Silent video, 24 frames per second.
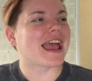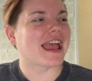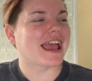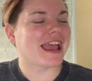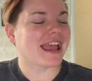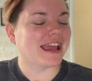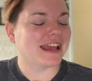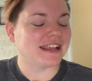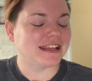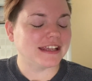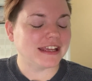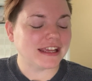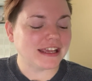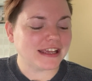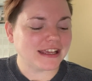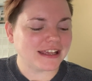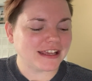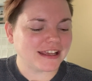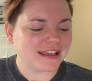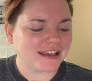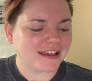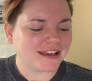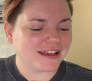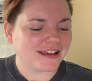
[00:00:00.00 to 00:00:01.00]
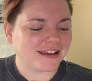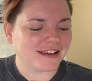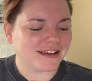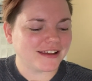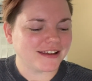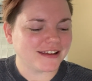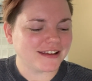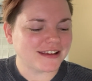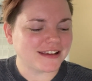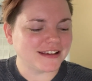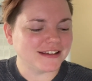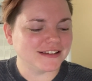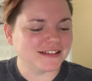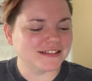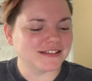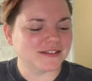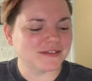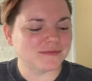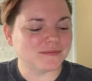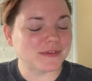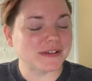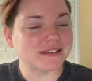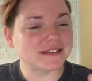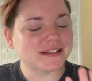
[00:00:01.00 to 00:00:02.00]
And he's
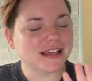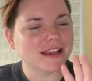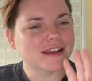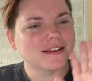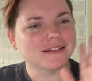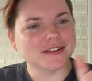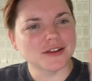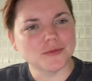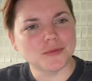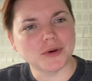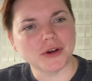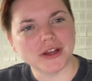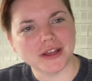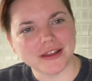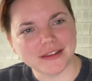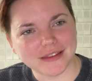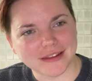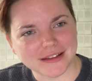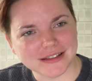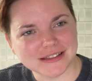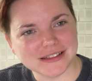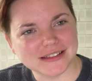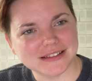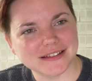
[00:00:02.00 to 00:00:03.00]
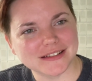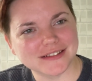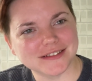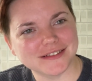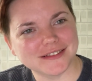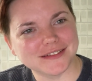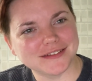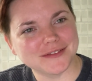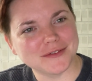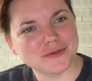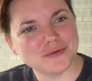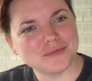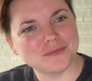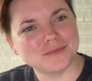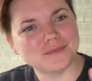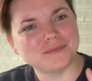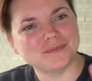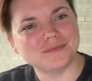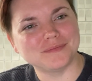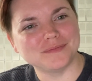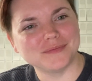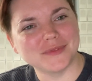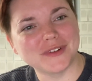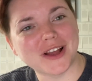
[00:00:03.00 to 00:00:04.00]
mistakenly put in this
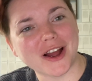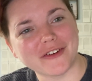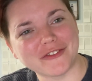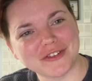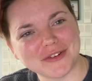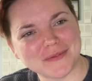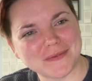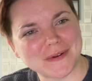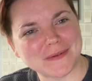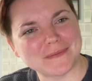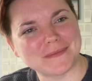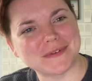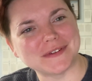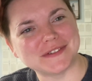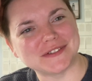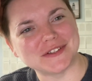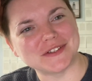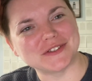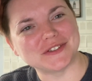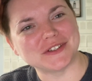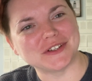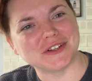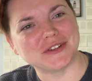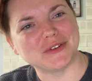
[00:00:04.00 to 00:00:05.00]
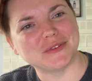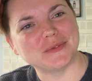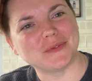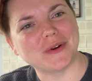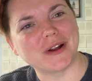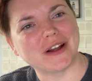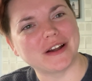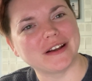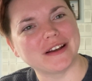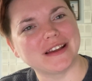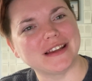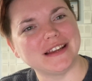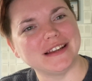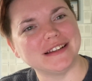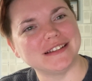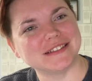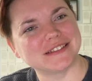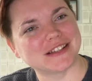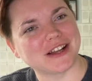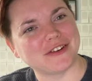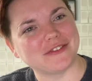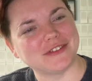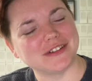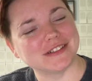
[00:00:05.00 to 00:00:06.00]
government position where he
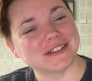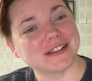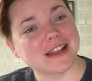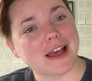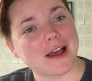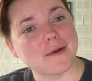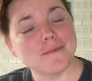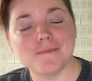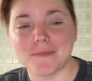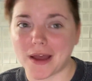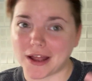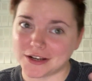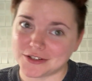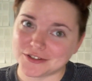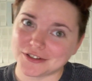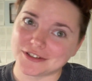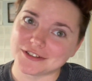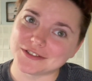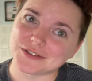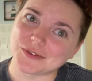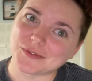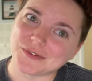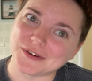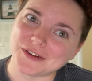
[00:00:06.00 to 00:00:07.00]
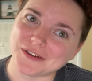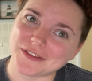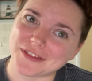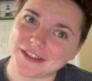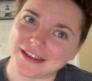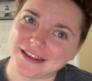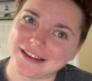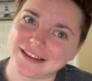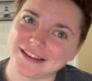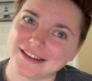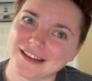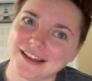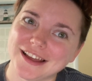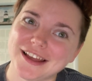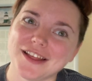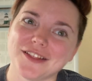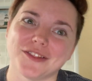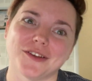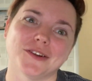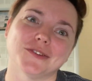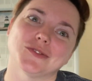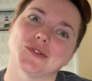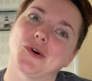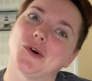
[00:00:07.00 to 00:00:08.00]
discovers that magic is a real thing.
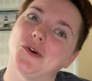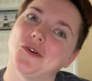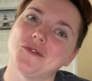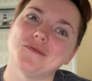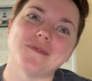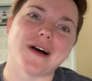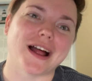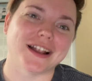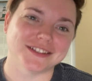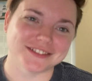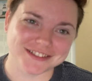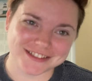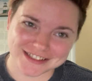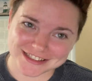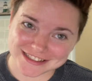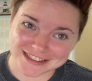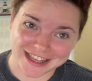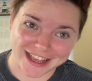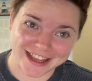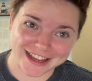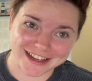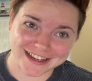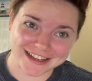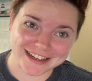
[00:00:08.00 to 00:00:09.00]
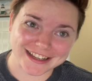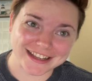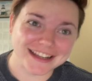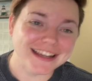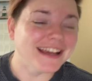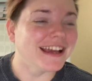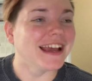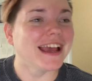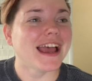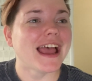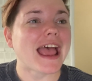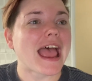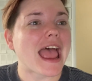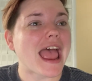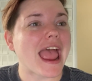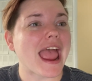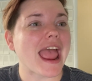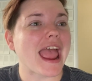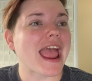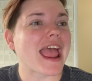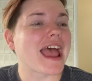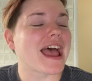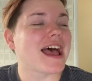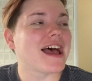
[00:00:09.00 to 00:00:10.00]
There's a whole magic society,
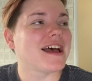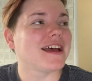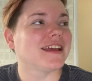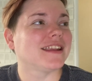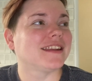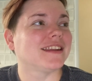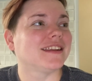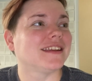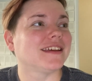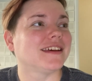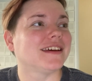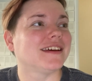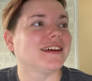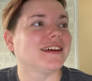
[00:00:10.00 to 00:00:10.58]
and